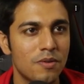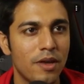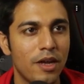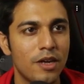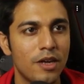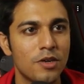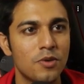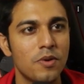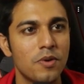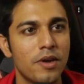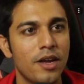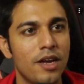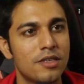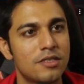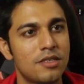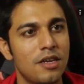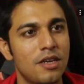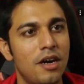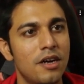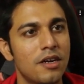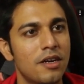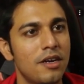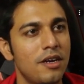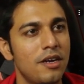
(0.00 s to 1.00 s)
And to get
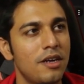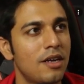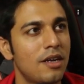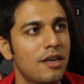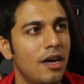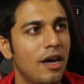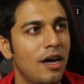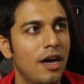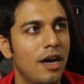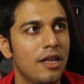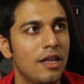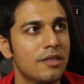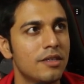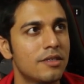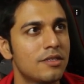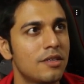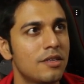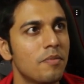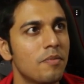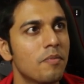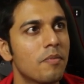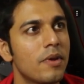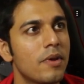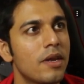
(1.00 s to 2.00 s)
started, I'll
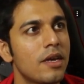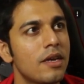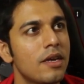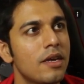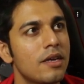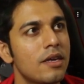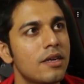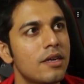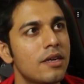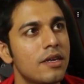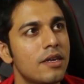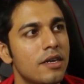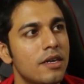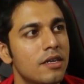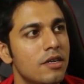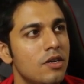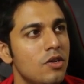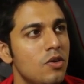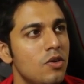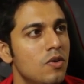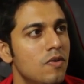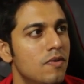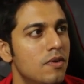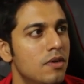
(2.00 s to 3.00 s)
simply create a
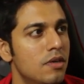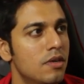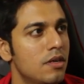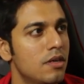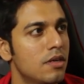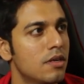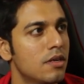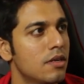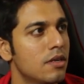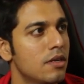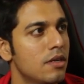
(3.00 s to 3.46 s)
new world.